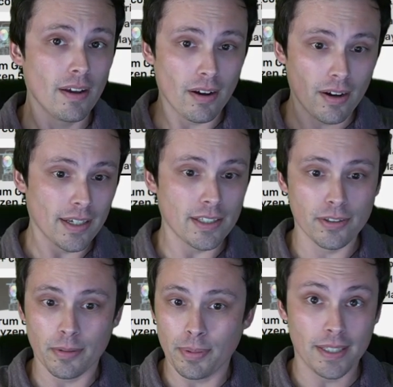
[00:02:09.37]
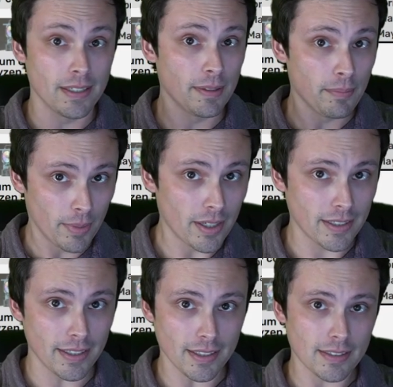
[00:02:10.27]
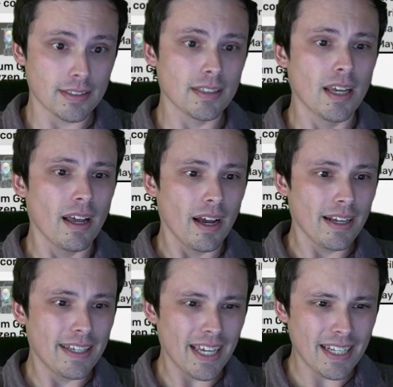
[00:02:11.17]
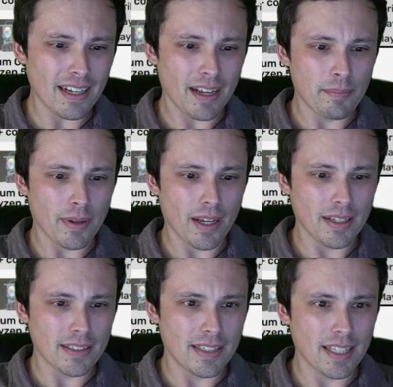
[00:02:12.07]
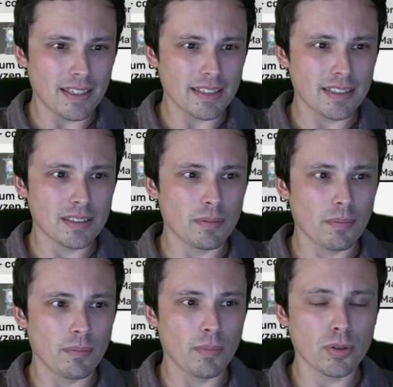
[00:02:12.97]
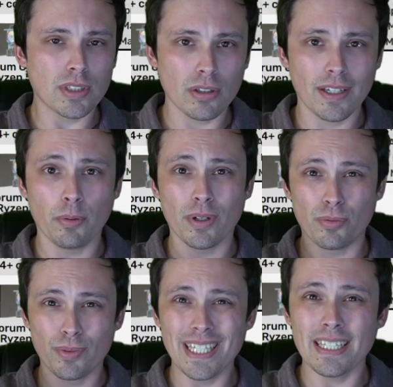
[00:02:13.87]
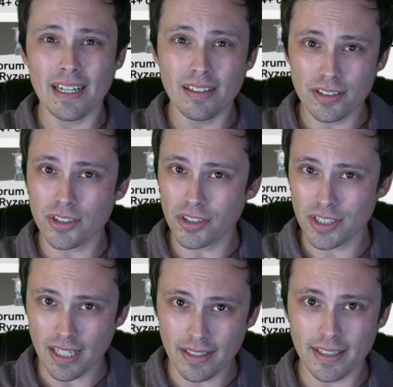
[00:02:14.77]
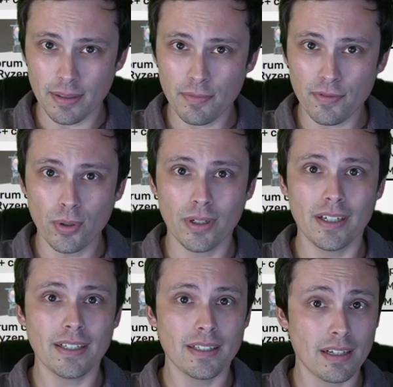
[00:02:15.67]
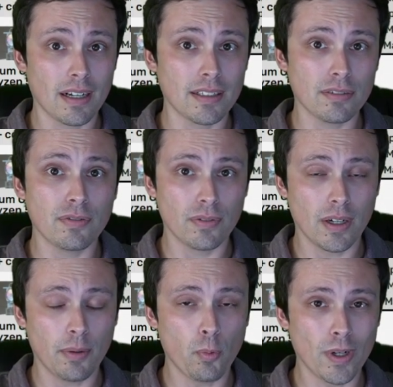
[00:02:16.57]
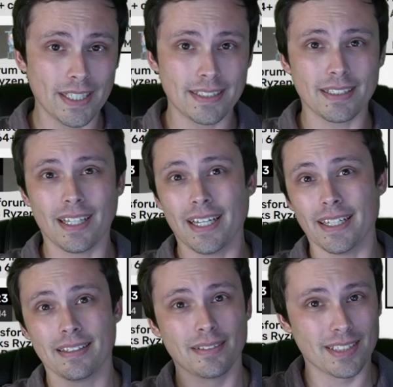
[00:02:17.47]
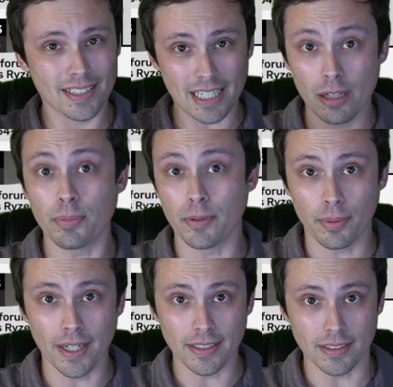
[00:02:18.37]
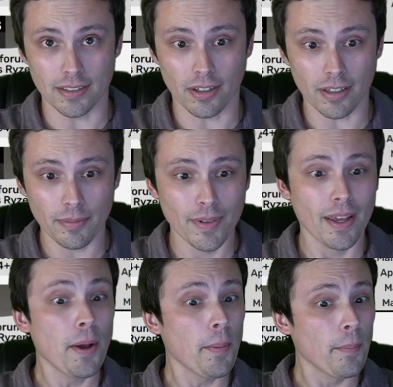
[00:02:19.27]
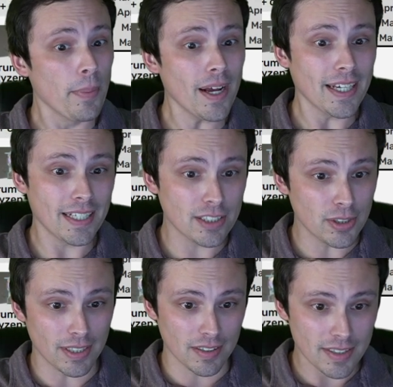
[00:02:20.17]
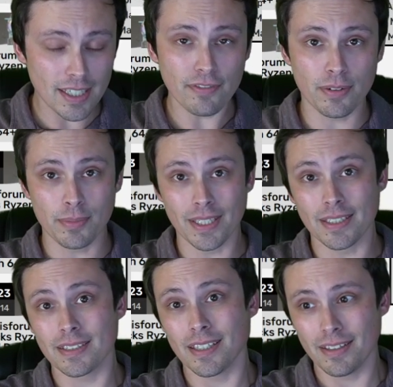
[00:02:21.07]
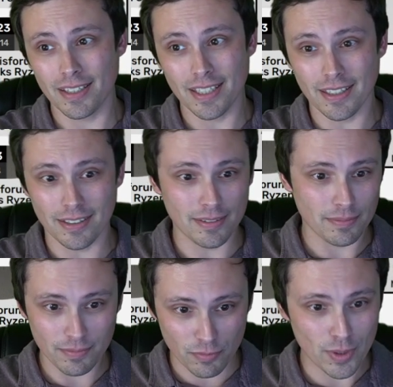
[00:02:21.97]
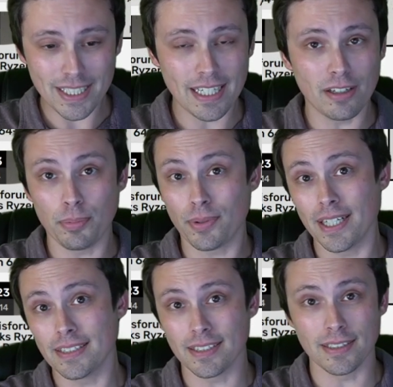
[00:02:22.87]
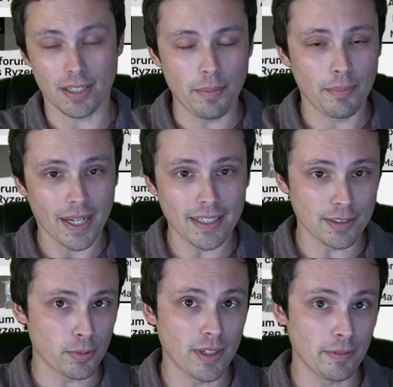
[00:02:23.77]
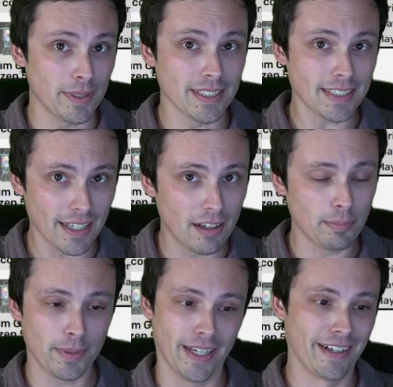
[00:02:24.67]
on European markets. Again, I'm, I think this is mostly looking at what retailers are selling them for, not what like scalper prices are. But as you can see from this, the retail prices might as well be scalping,